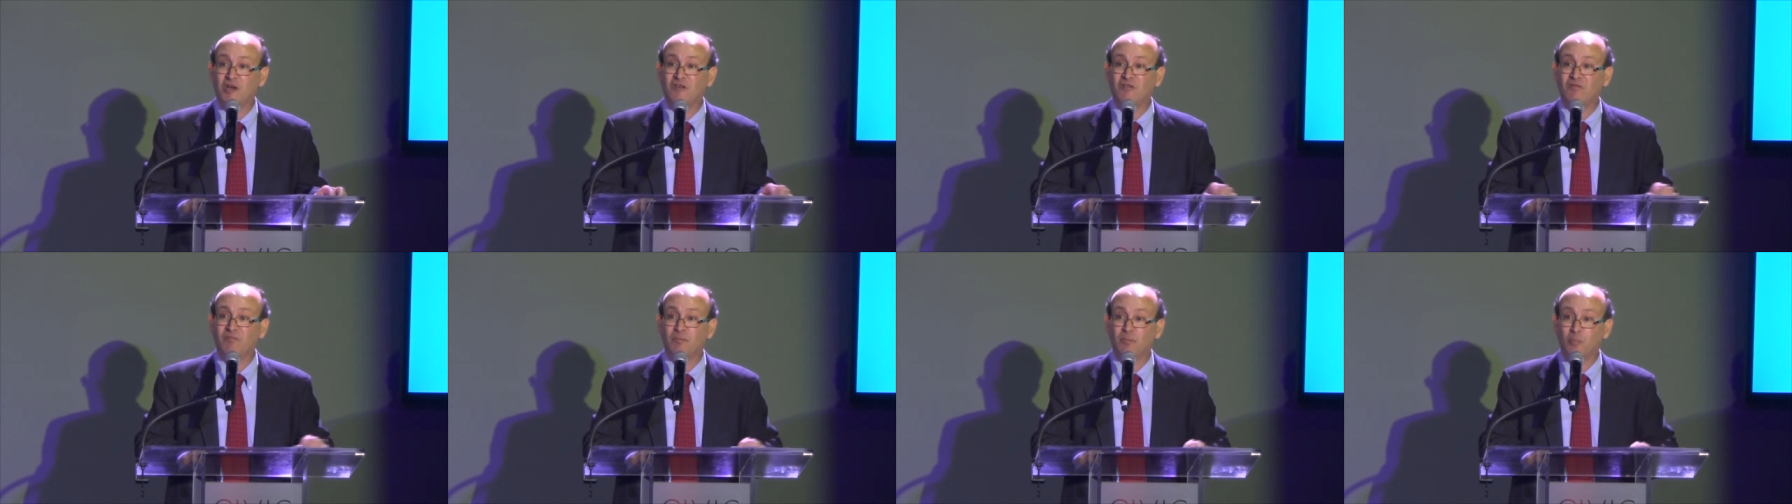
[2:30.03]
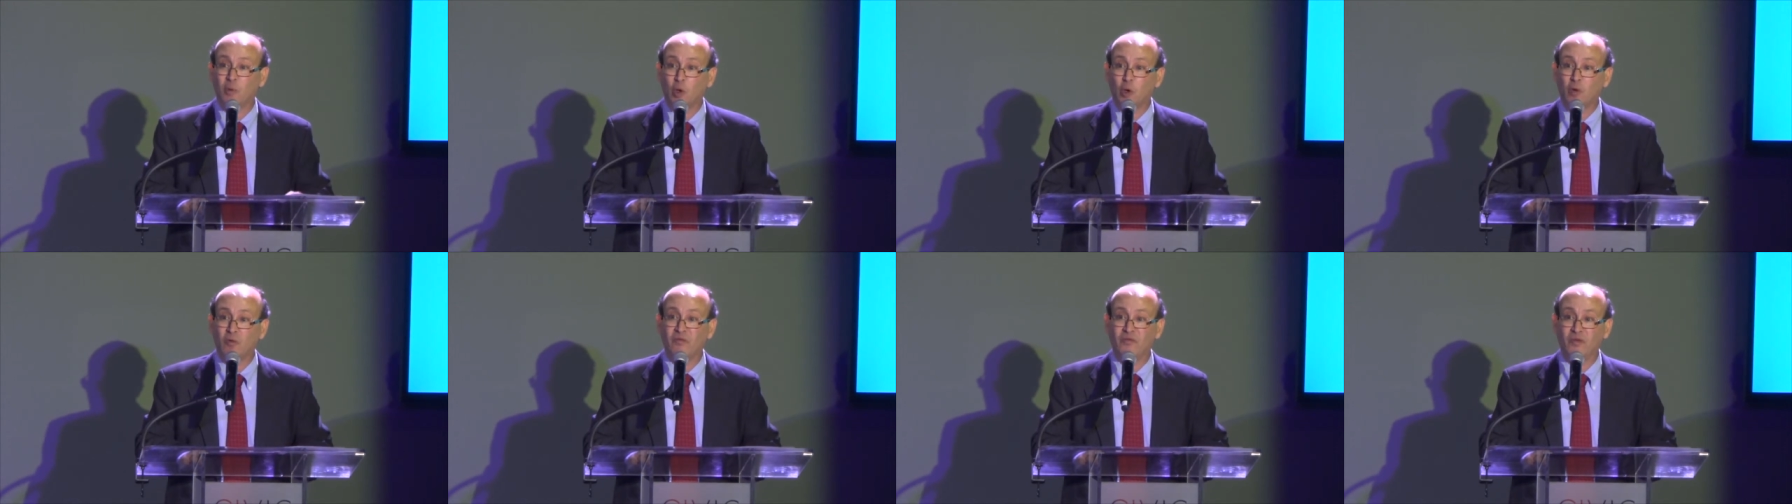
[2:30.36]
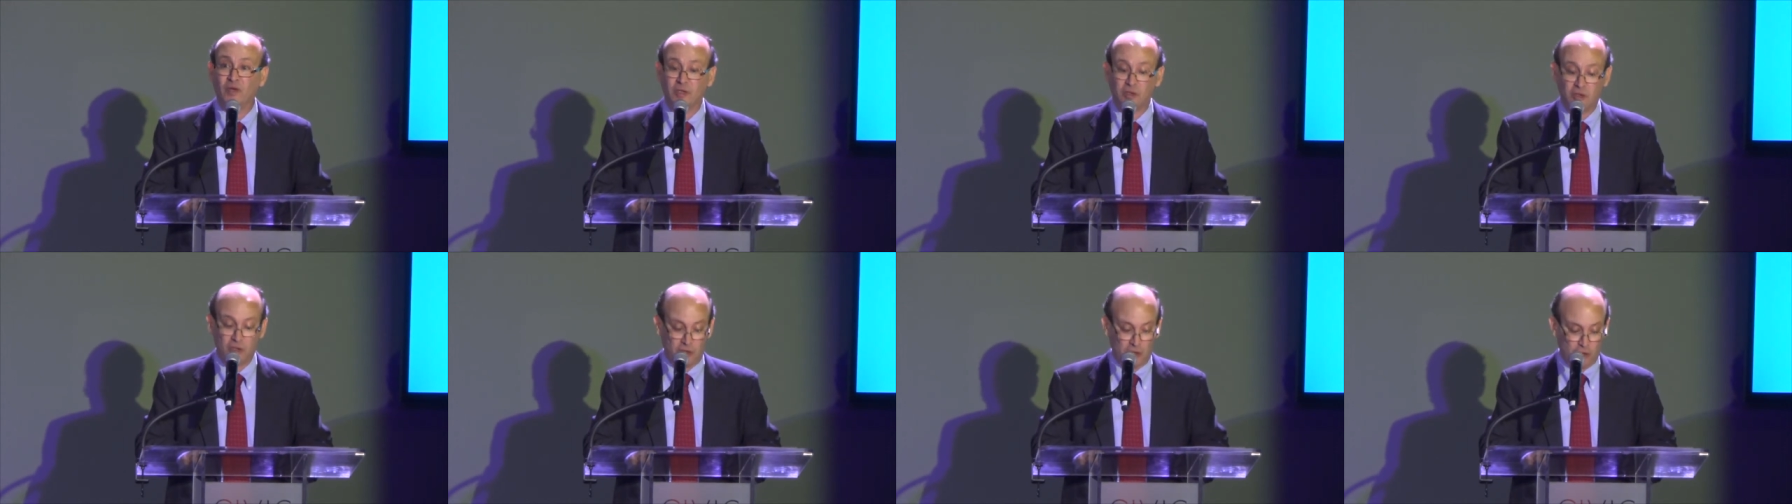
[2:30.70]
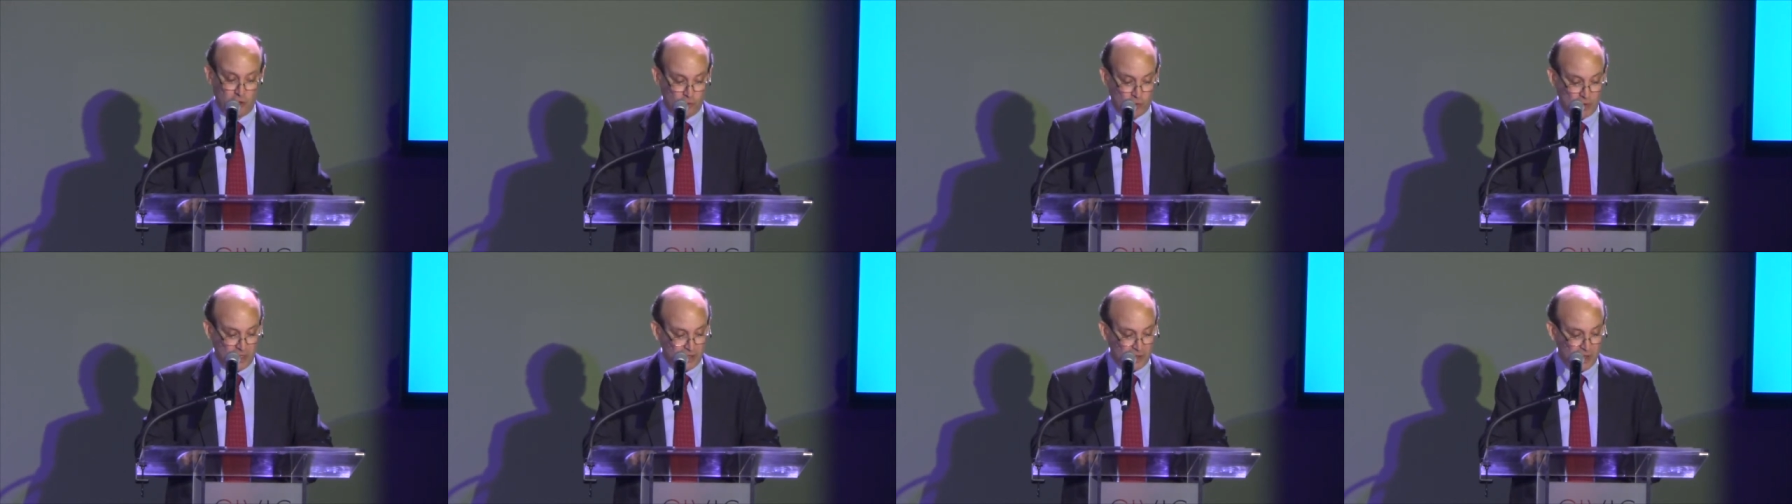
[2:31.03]
of perfect
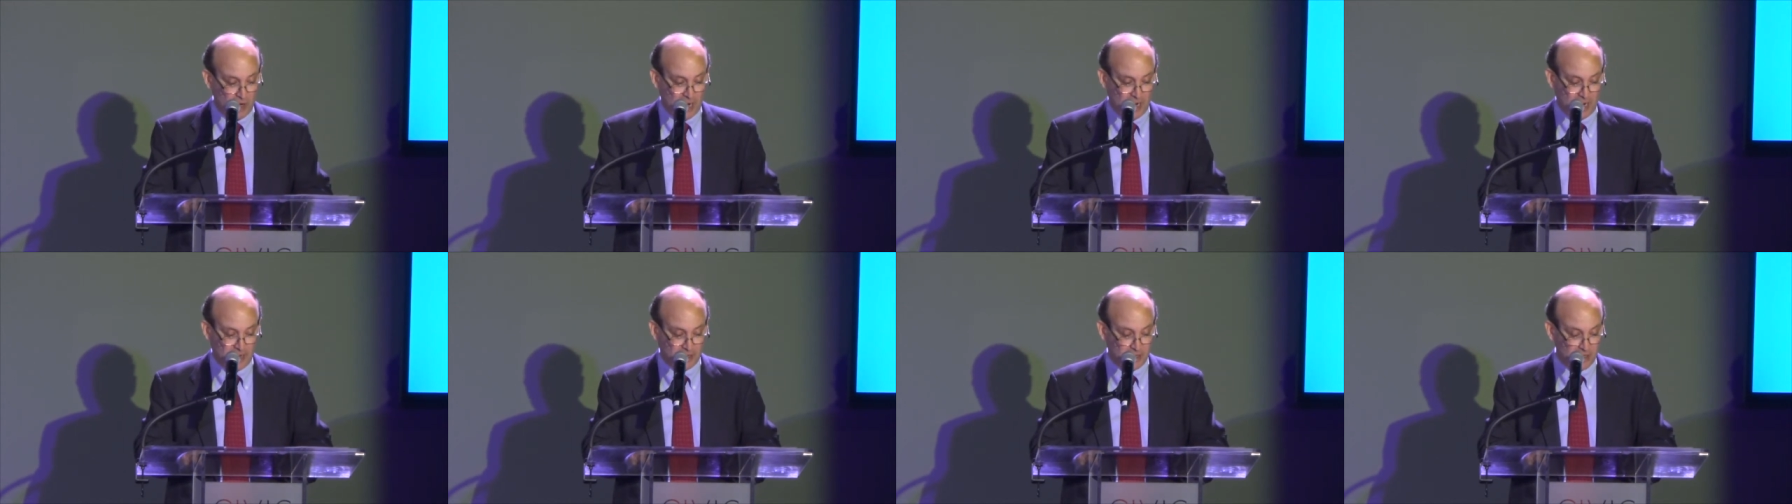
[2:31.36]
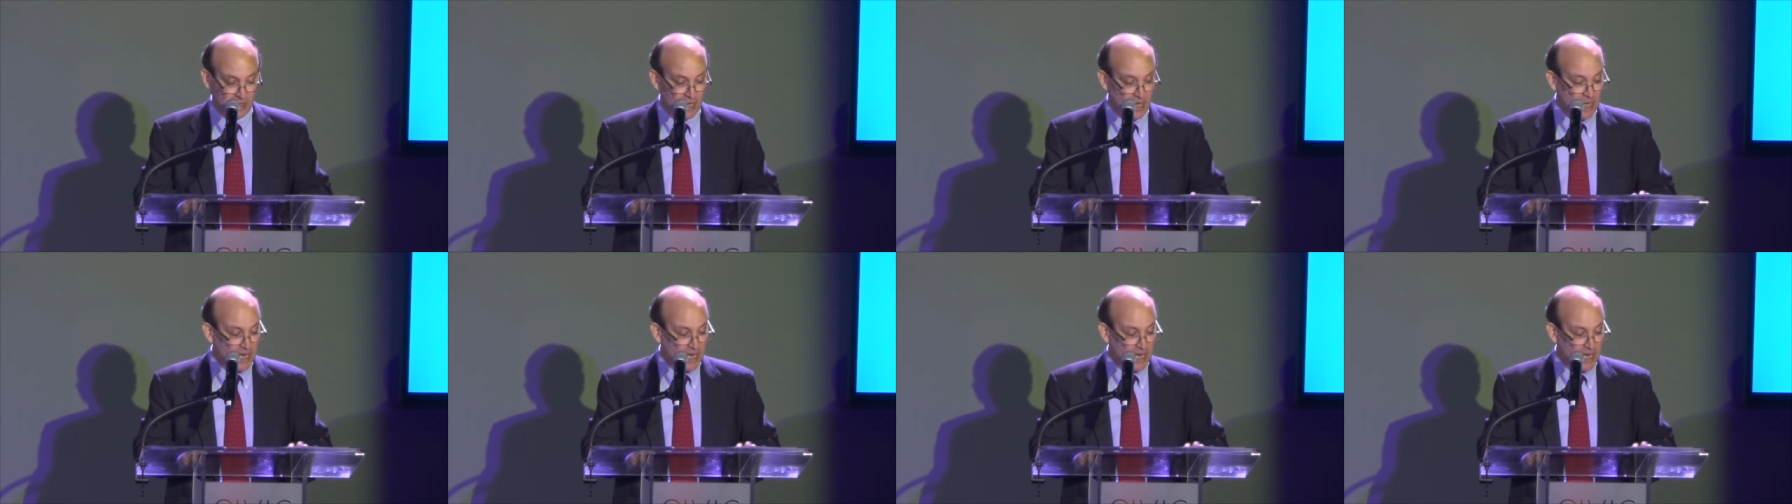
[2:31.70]
gridlock.